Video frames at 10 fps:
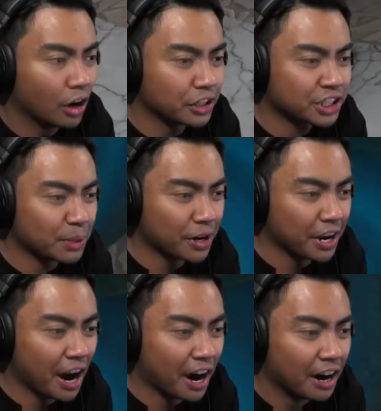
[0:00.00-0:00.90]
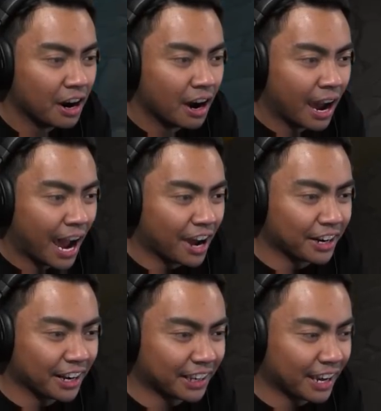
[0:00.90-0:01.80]
oh, someone God, here. Oh God, oh, God. How
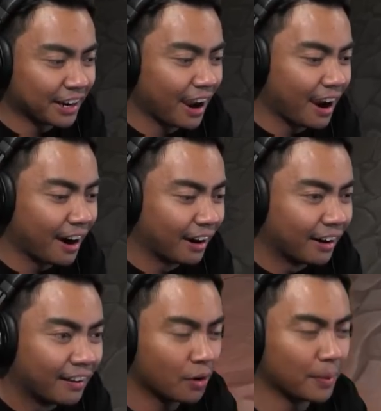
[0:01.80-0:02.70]
did they get here?